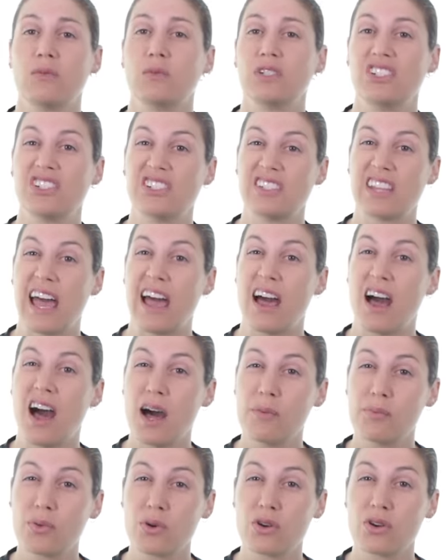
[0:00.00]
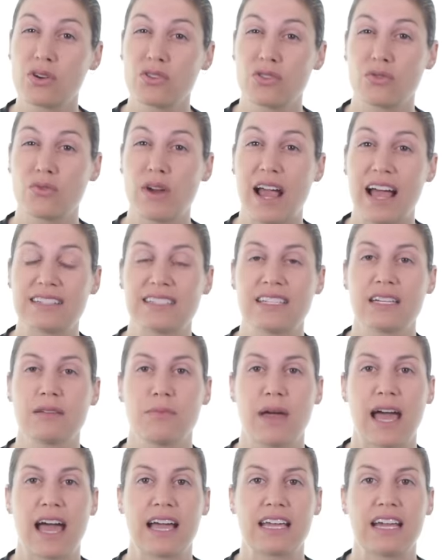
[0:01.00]
which is that upper thoracic
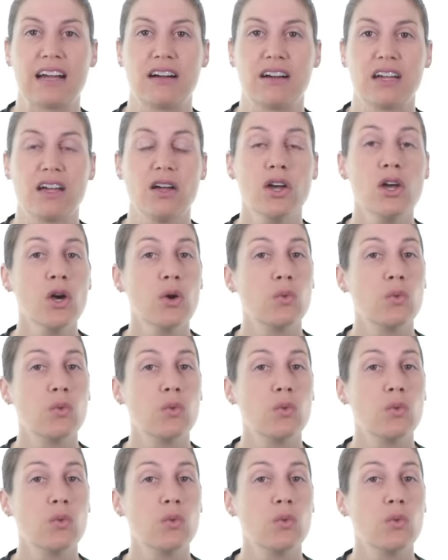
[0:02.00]
back area,